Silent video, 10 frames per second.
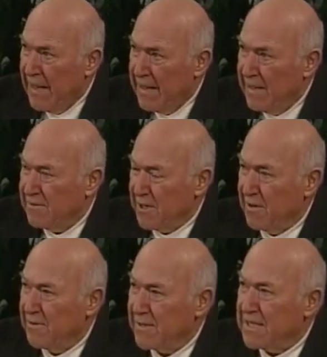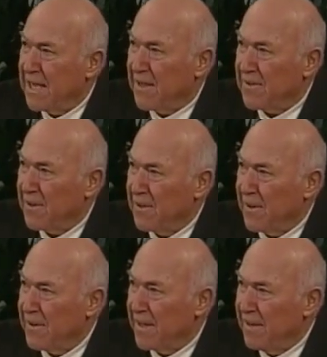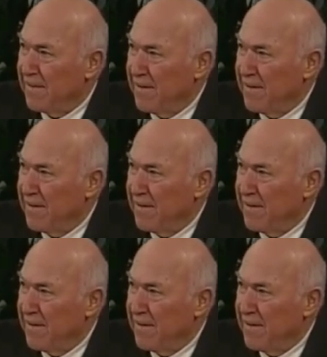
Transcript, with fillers: They've sort of forsaken the Lord. They've